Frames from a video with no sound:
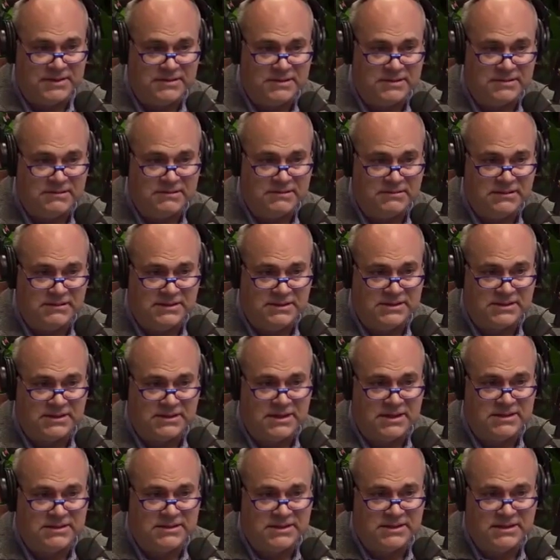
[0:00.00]
this
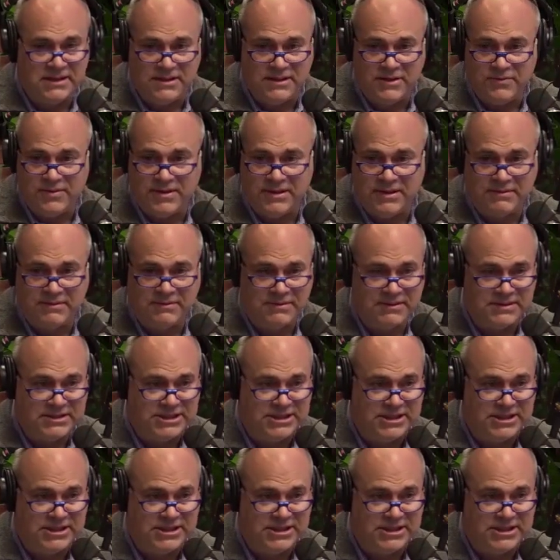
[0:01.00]
discussion and you want to